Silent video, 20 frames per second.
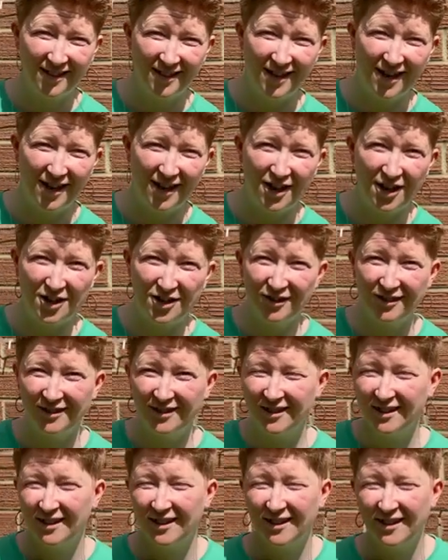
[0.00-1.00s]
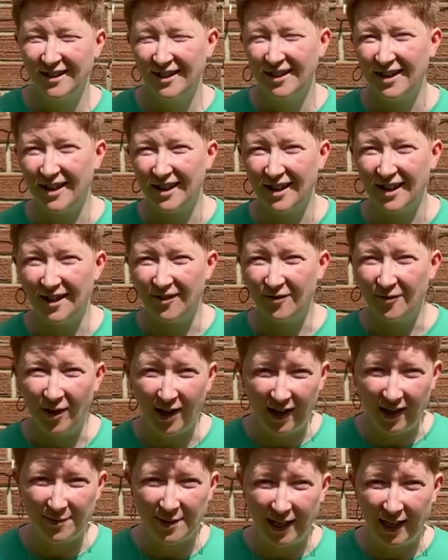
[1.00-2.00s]
Hello, my
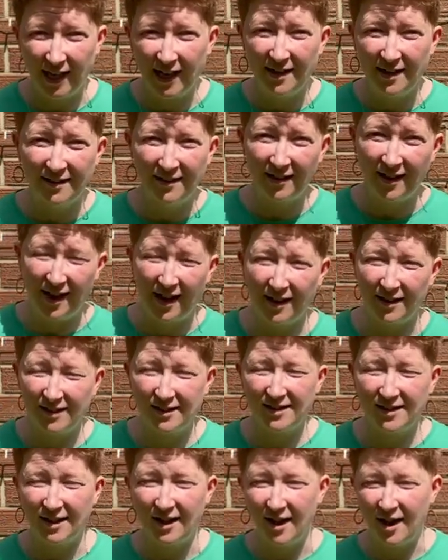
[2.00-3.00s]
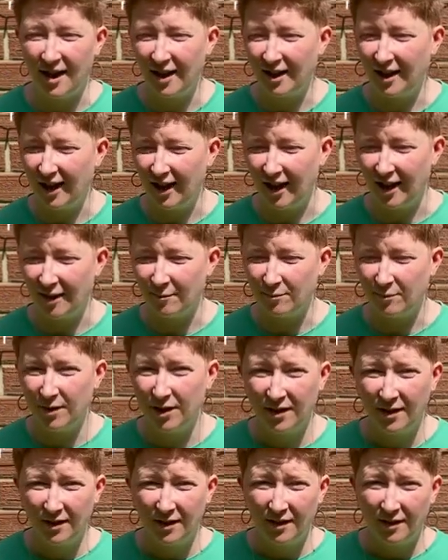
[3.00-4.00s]
name's Elaine and I am
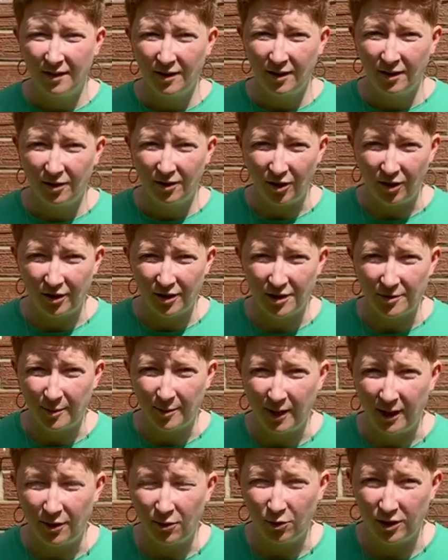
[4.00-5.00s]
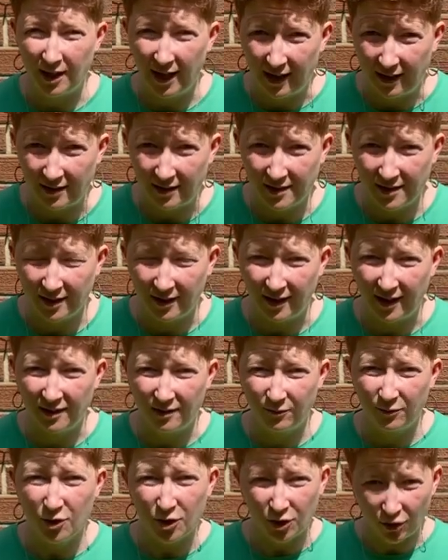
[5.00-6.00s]
going to be ordained at the end
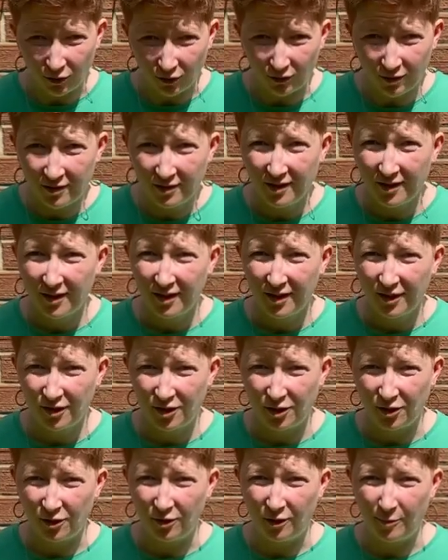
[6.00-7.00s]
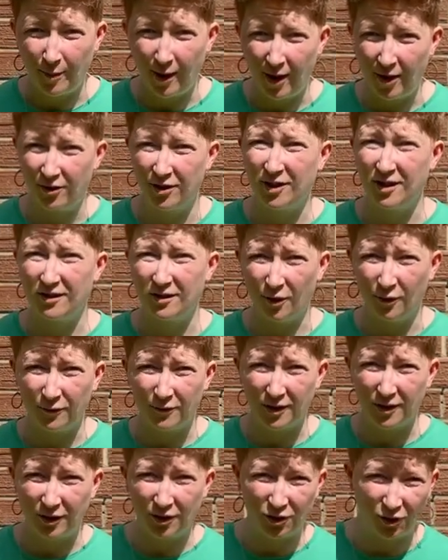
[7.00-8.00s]
of June to the parishes of
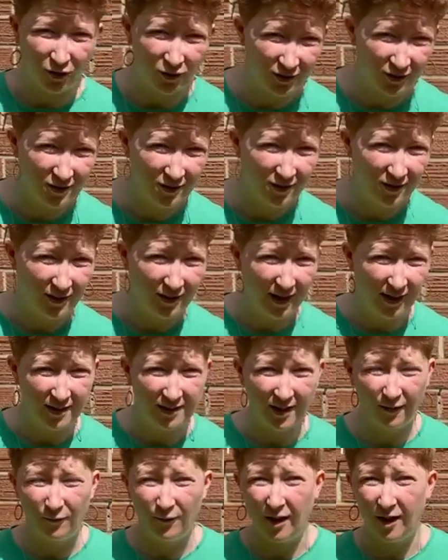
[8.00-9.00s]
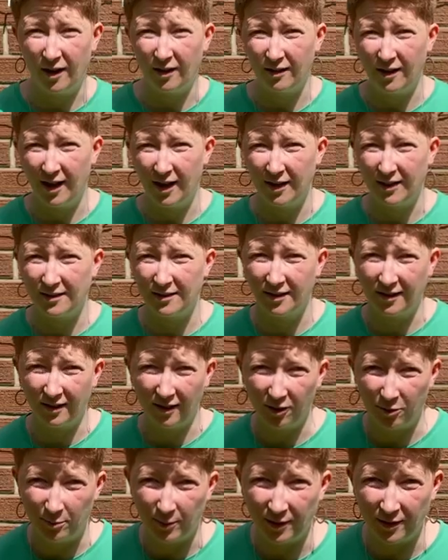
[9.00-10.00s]
St John's Gateshead Fell and St
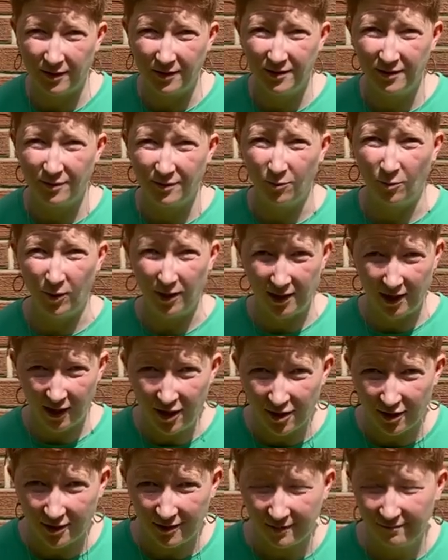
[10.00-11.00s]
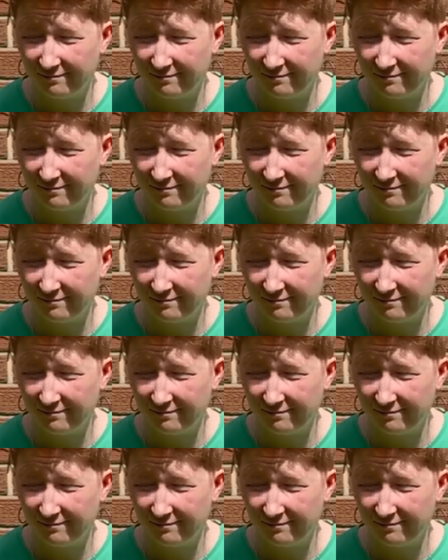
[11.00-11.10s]
Albans Windy Nook.